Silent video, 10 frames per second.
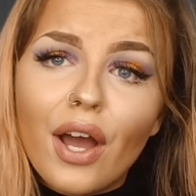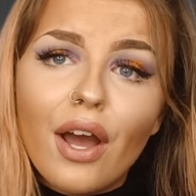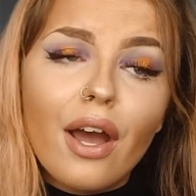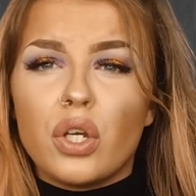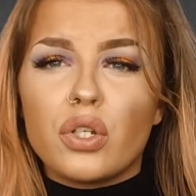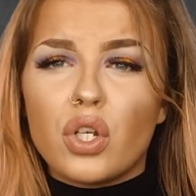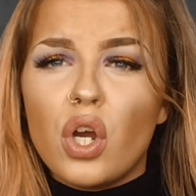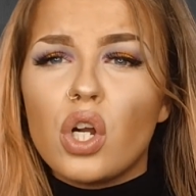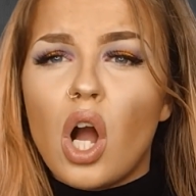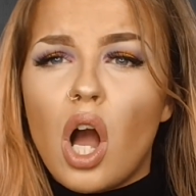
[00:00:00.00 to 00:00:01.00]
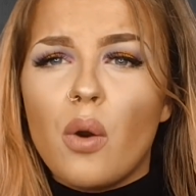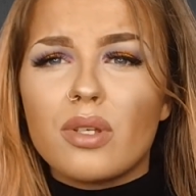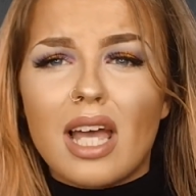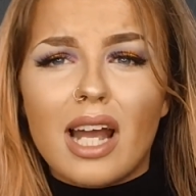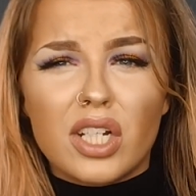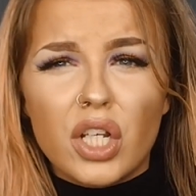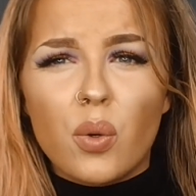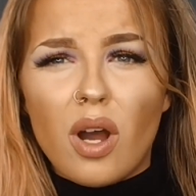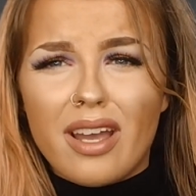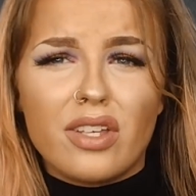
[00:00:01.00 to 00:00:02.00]
her. So John Carr was actually
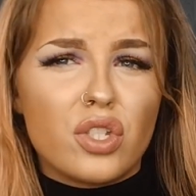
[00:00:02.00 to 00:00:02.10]
quite